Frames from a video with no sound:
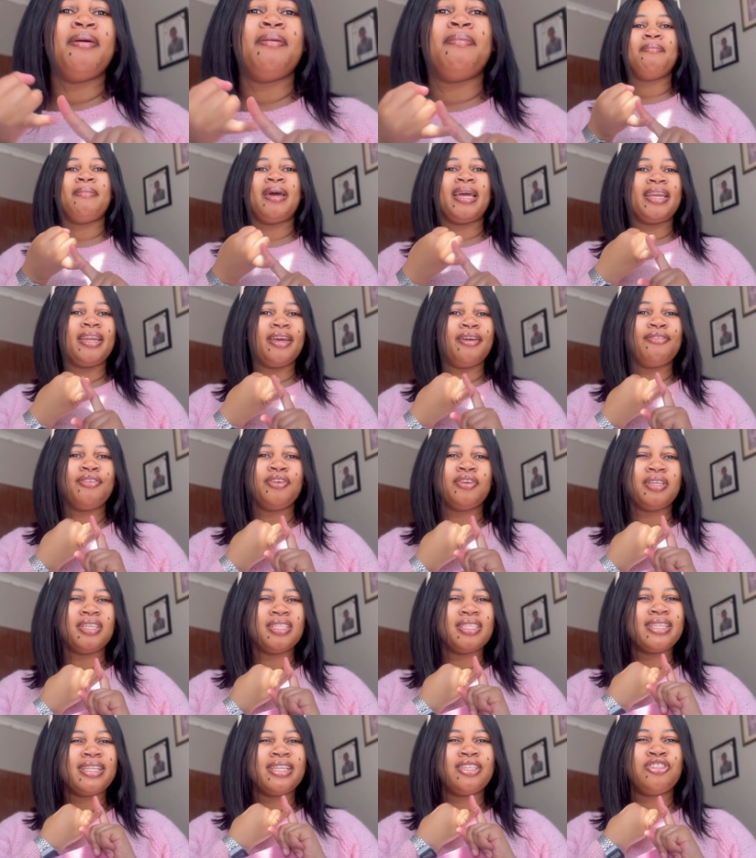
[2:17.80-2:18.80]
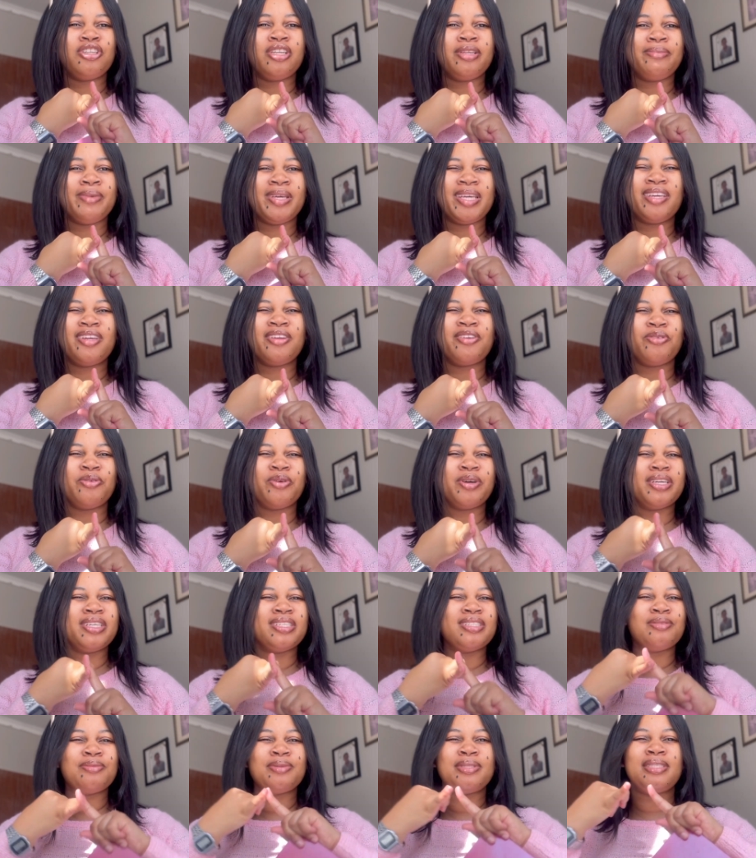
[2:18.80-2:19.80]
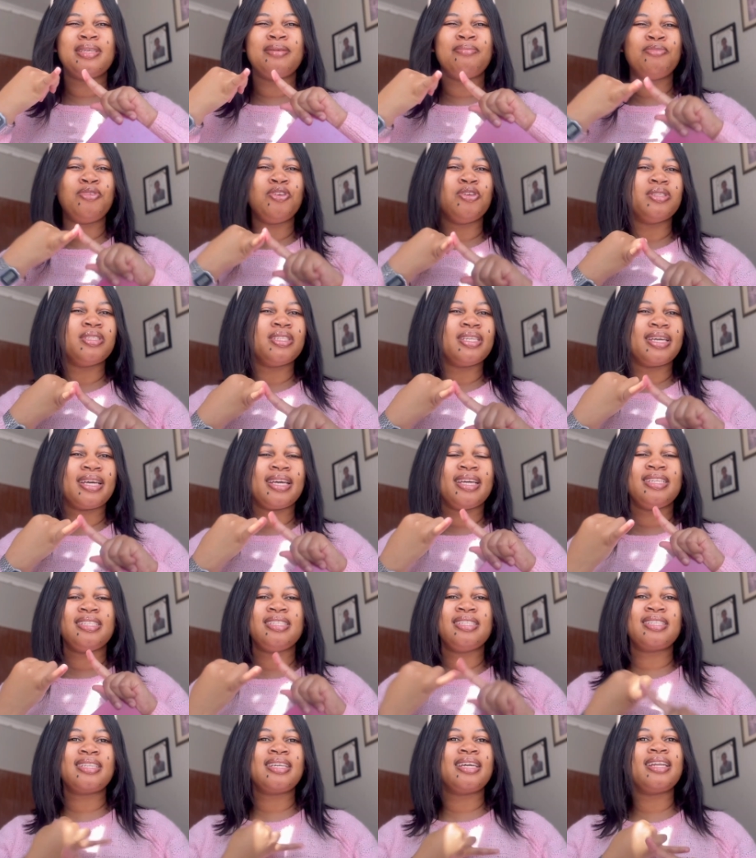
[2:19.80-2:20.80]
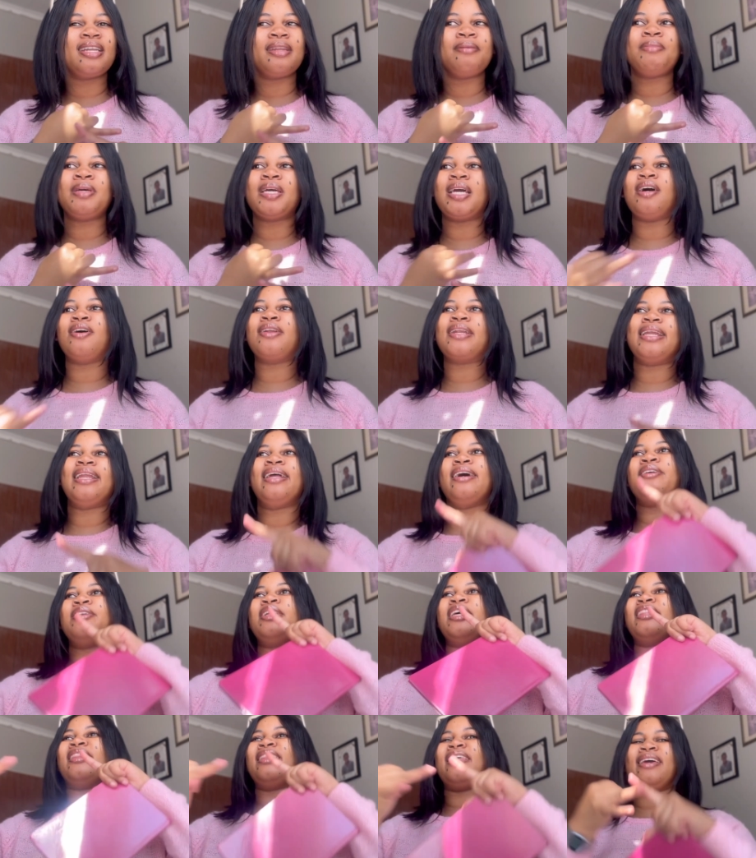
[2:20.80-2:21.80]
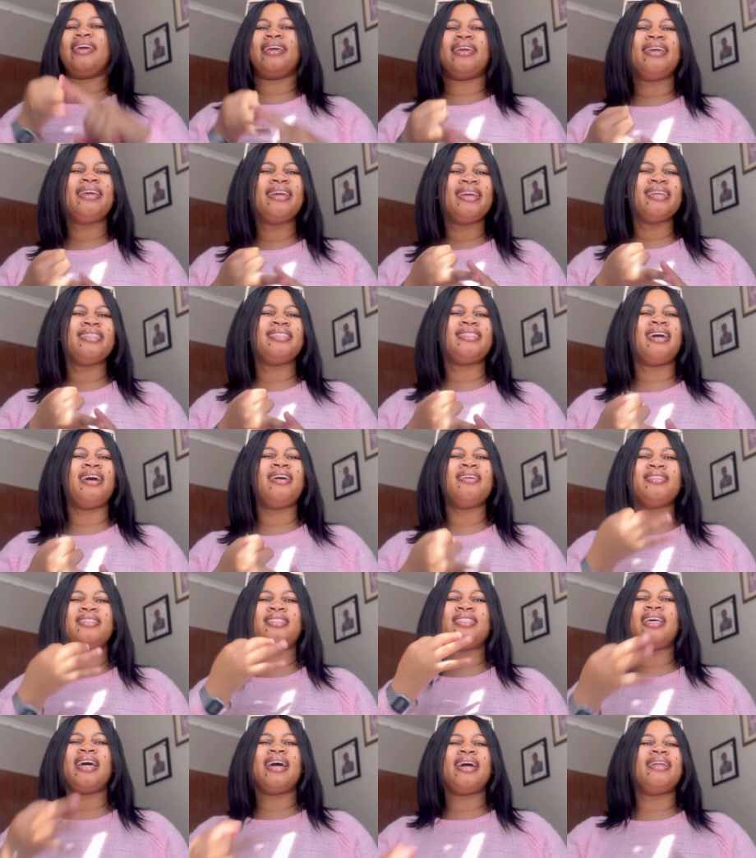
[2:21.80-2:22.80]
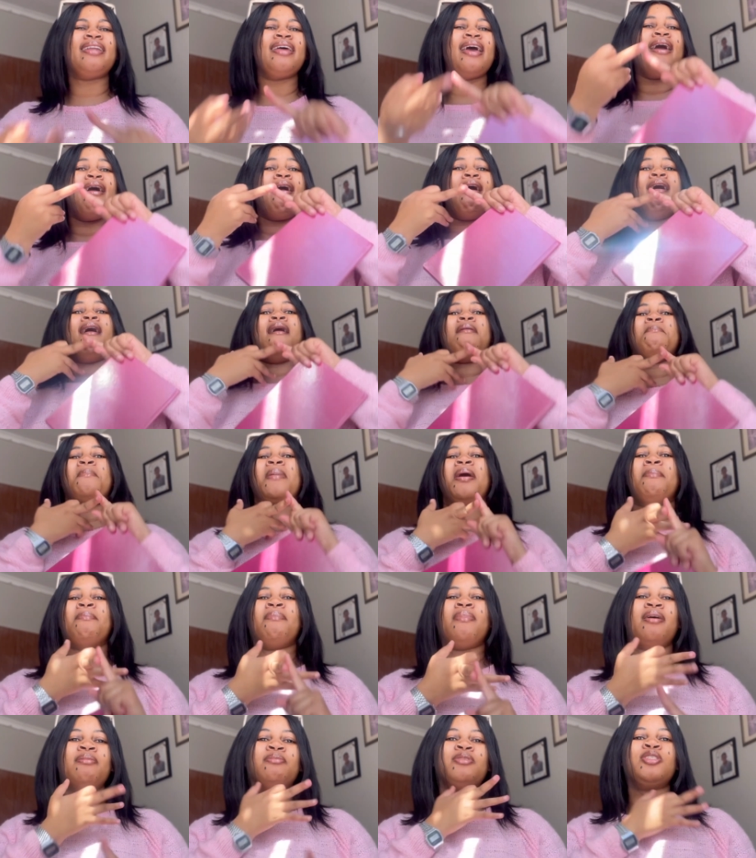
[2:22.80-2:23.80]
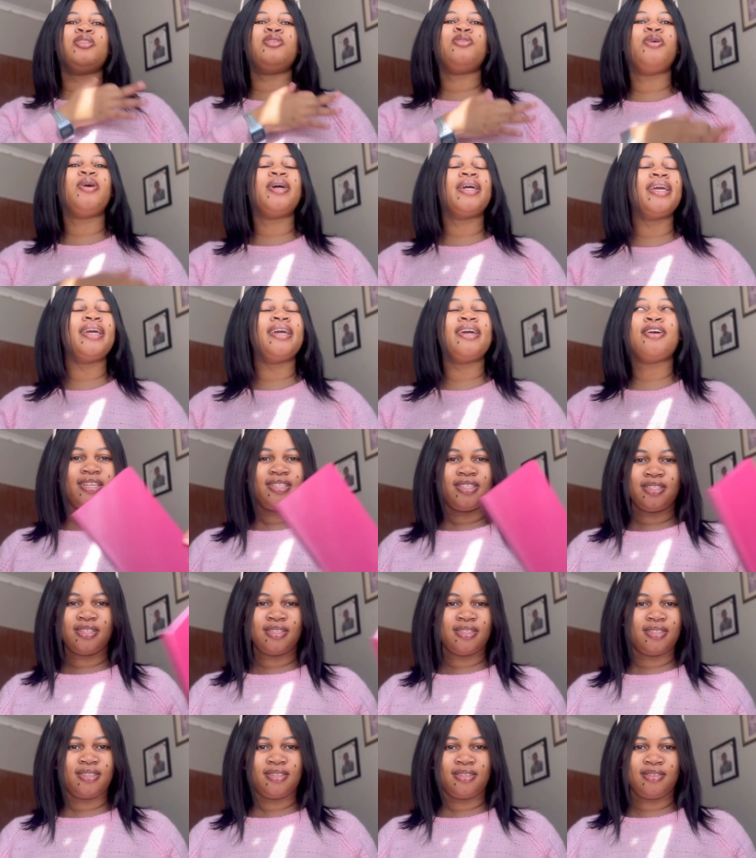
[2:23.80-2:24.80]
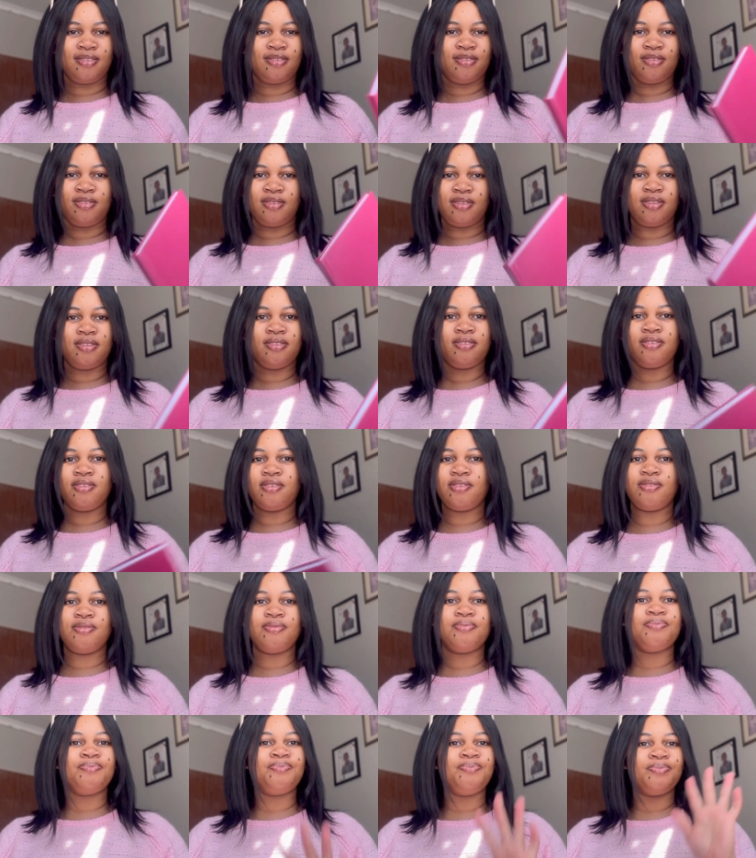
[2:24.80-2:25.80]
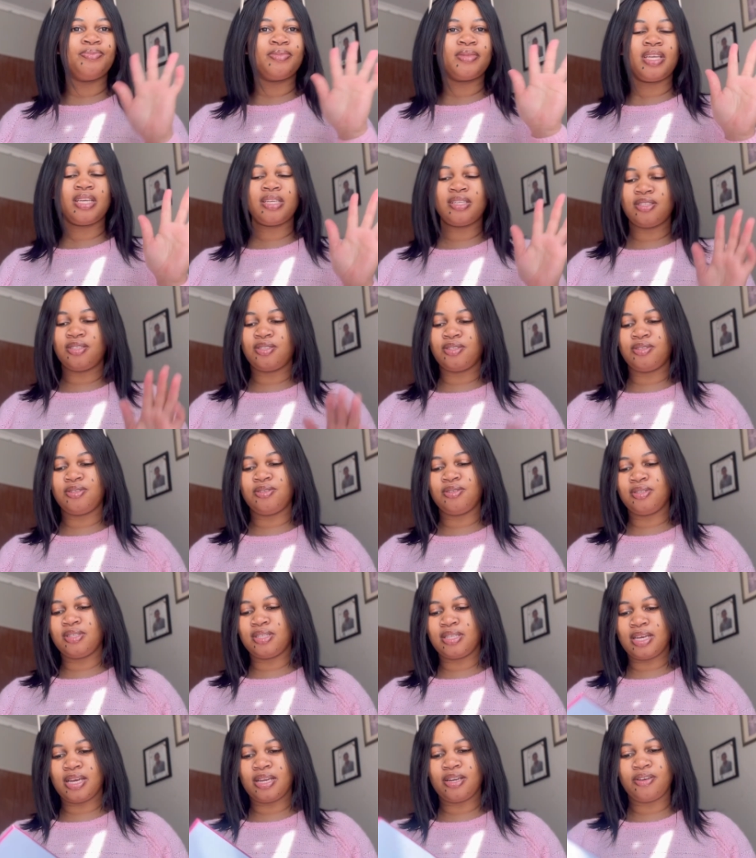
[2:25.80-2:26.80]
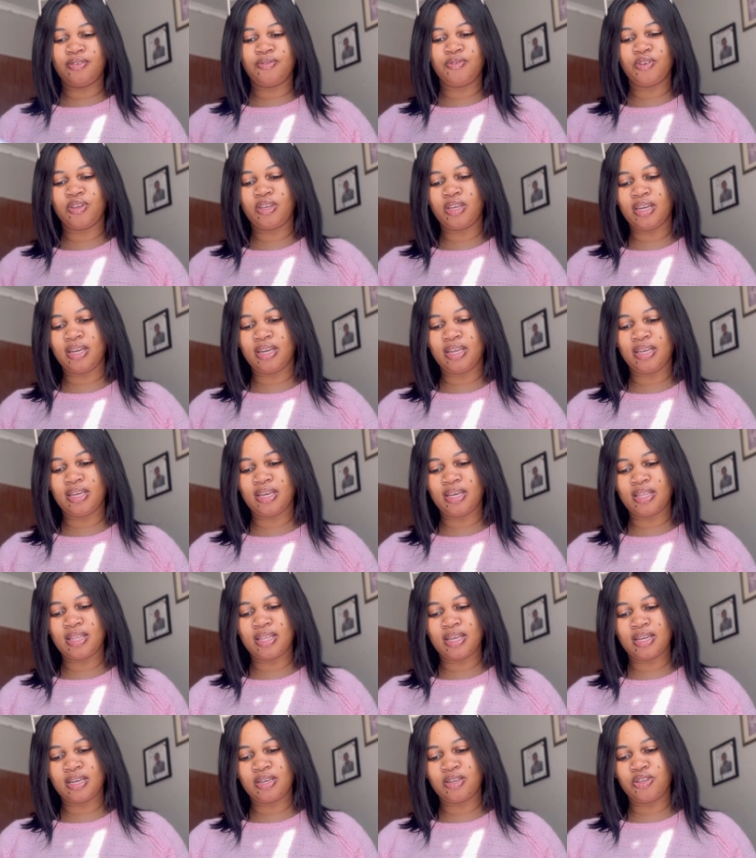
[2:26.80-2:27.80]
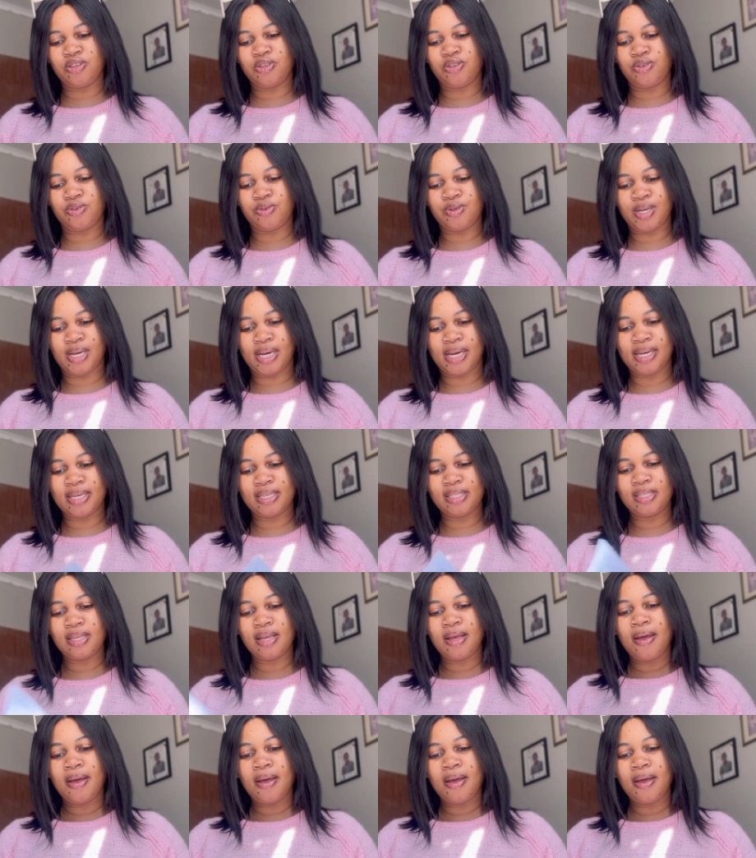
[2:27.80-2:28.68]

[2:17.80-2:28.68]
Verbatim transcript: My nephew is literally making noise with some music and screaming out loud and there are kids outside and my mom is talking. Just, you know, excuse that if you can hear that, you guys.